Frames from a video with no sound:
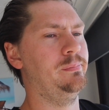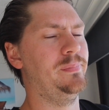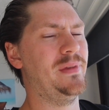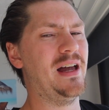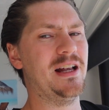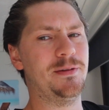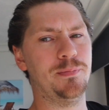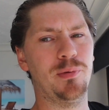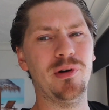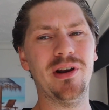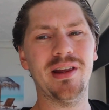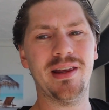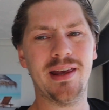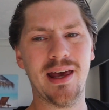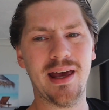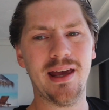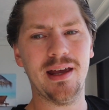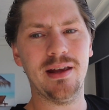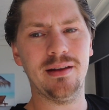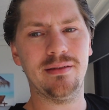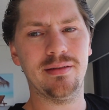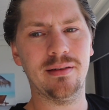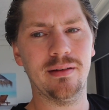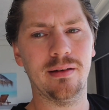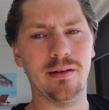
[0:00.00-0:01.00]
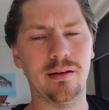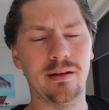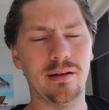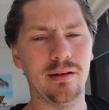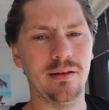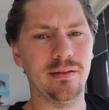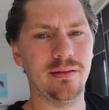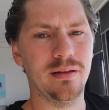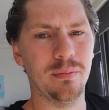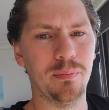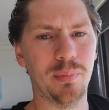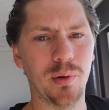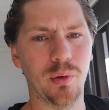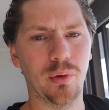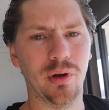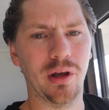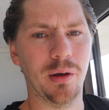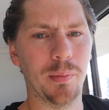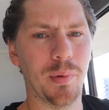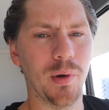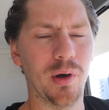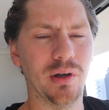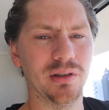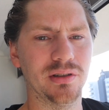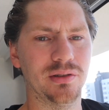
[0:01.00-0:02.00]
That's pretty key to building
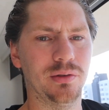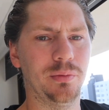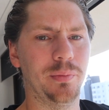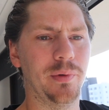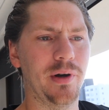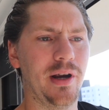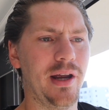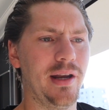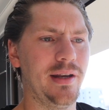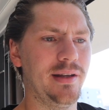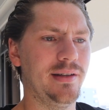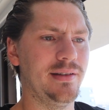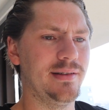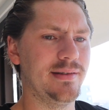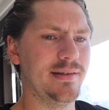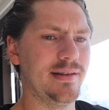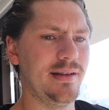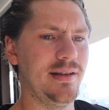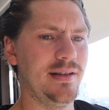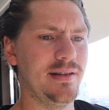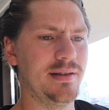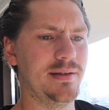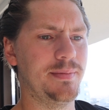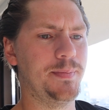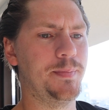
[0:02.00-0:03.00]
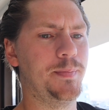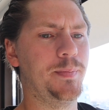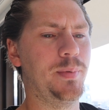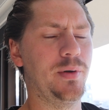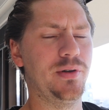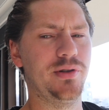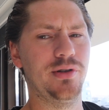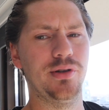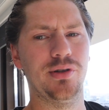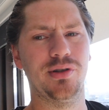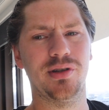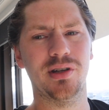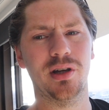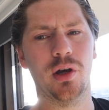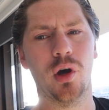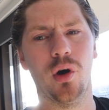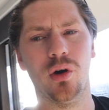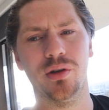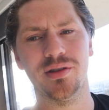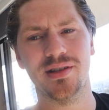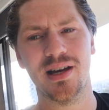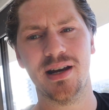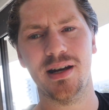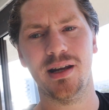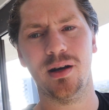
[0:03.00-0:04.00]
a personal brand, is producing
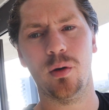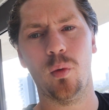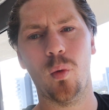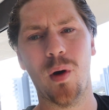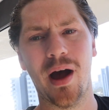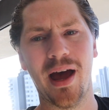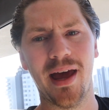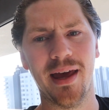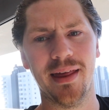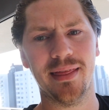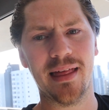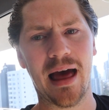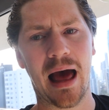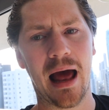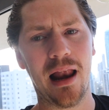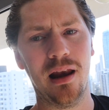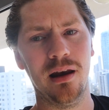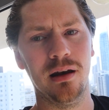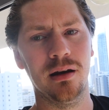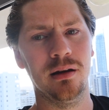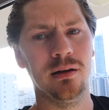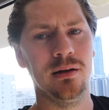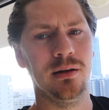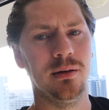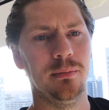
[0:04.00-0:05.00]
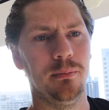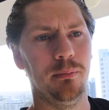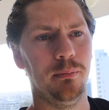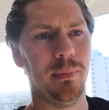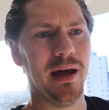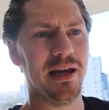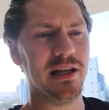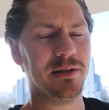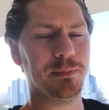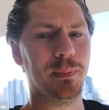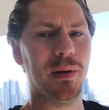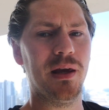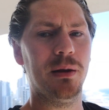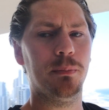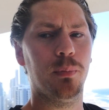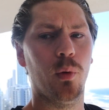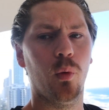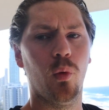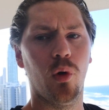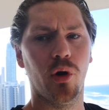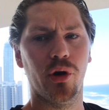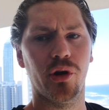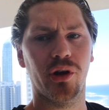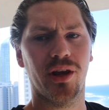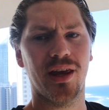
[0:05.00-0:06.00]
content in a way that makes
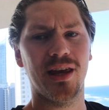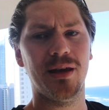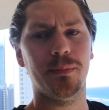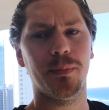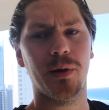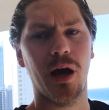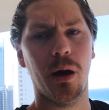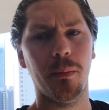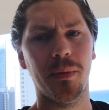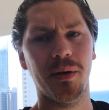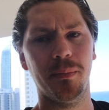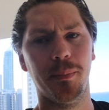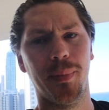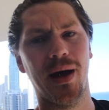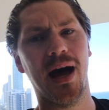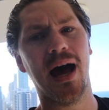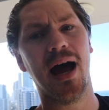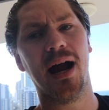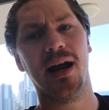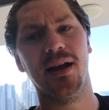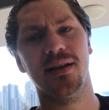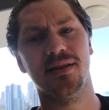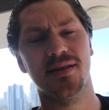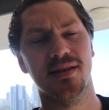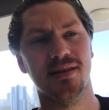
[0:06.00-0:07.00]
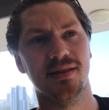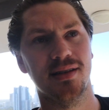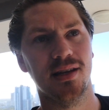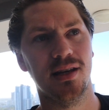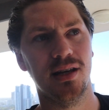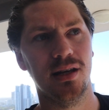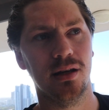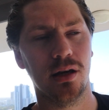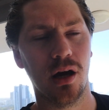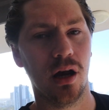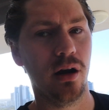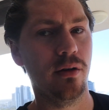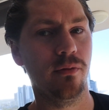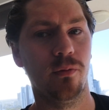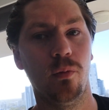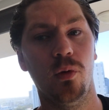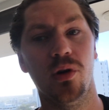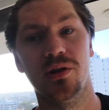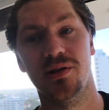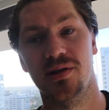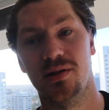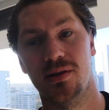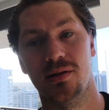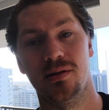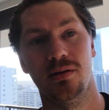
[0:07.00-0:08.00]
people want to keep coming back to see kind of
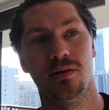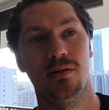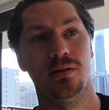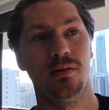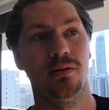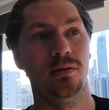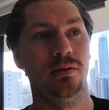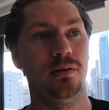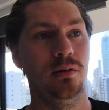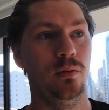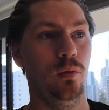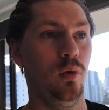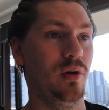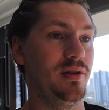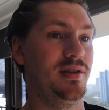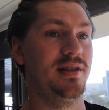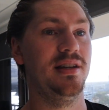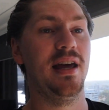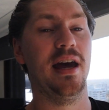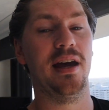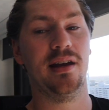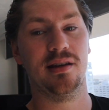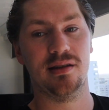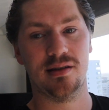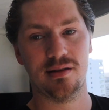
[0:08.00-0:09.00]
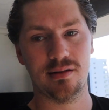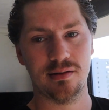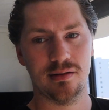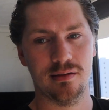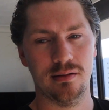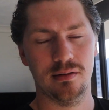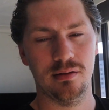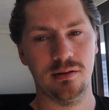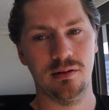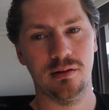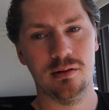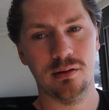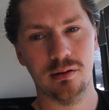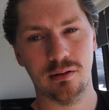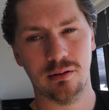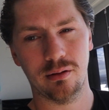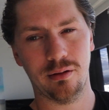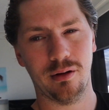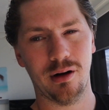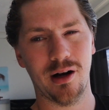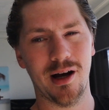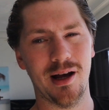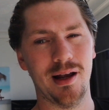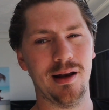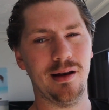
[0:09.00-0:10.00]
what's next,
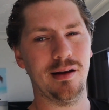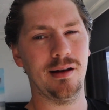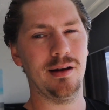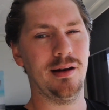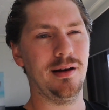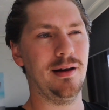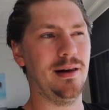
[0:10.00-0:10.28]
right?